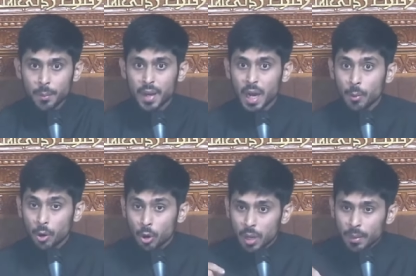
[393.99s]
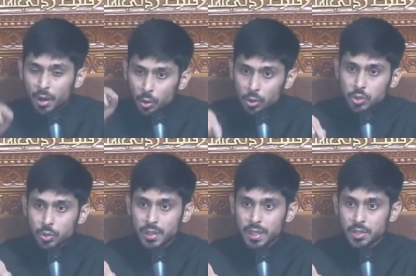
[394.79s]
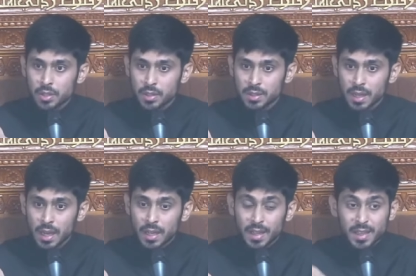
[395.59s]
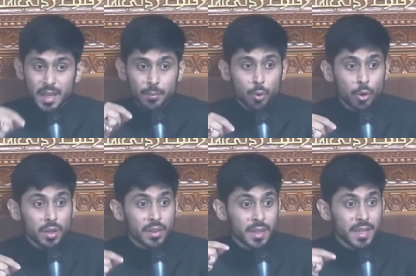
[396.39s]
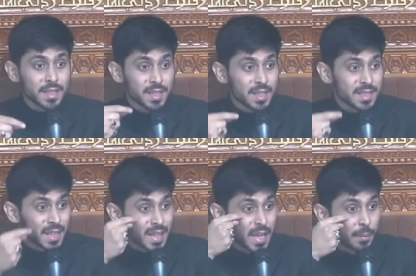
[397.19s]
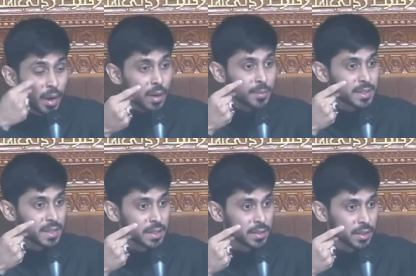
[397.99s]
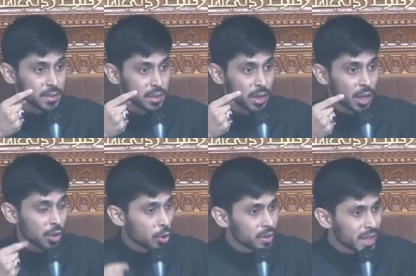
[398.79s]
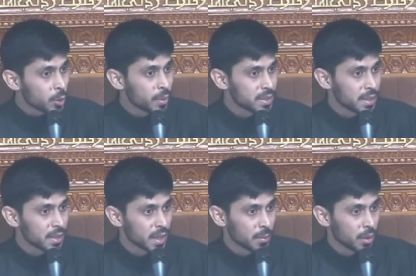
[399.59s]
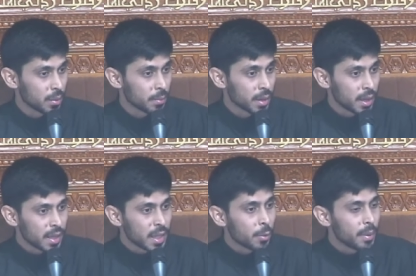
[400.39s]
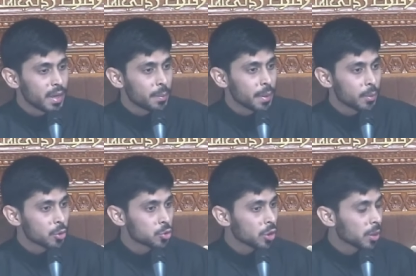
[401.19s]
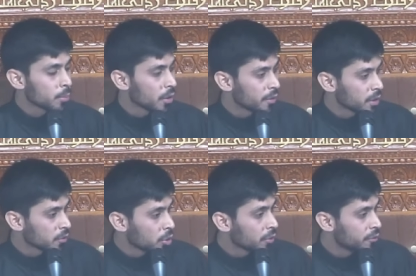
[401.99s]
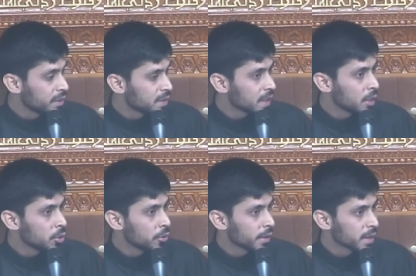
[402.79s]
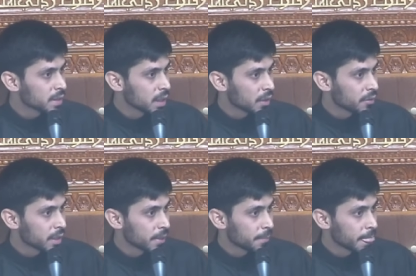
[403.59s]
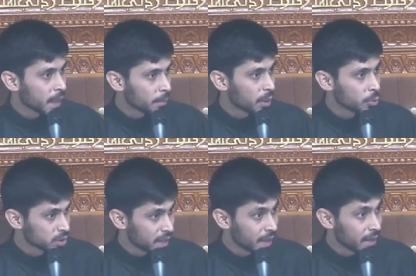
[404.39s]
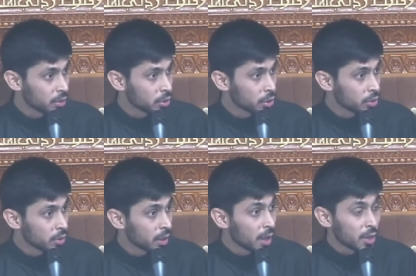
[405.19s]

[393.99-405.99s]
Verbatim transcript: But our ulama also teach us that the important thing is this, that the imam sees us, not that we see the imam. There were many people who saw the Prophet of God physically during his lifetime, but was the end good?